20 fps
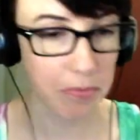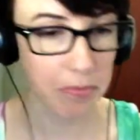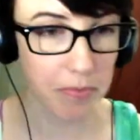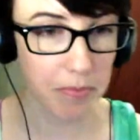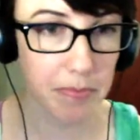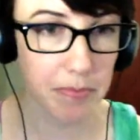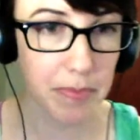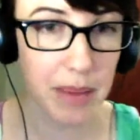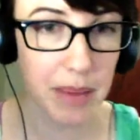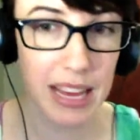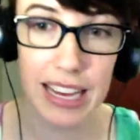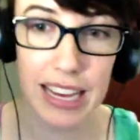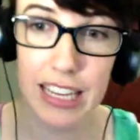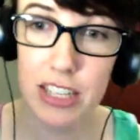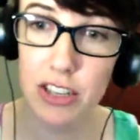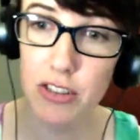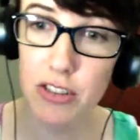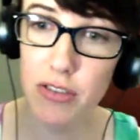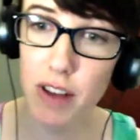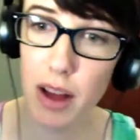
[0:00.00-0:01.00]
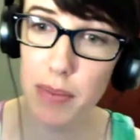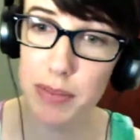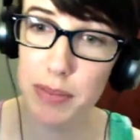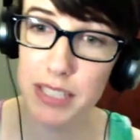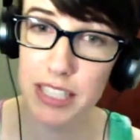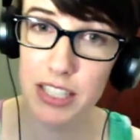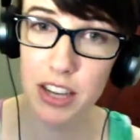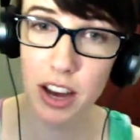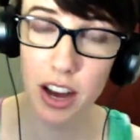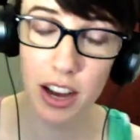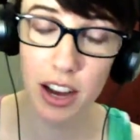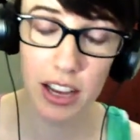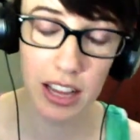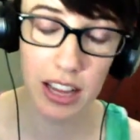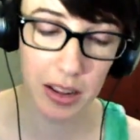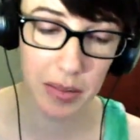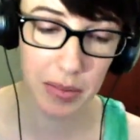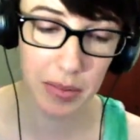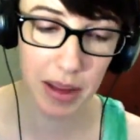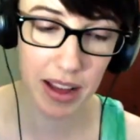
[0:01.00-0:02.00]
Being interrupted talking
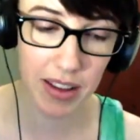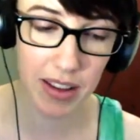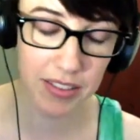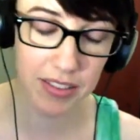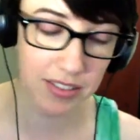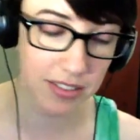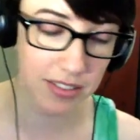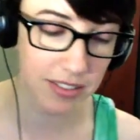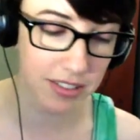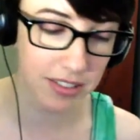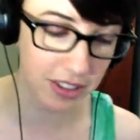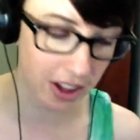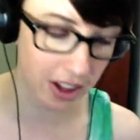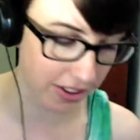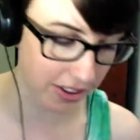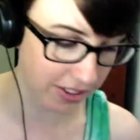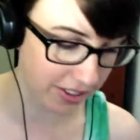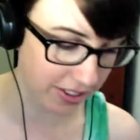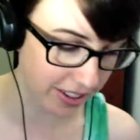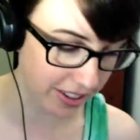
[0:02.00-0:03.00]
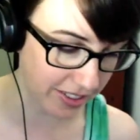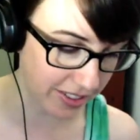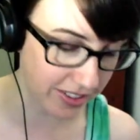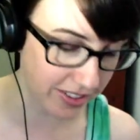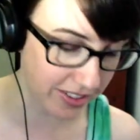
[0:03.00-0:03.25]
about salsas.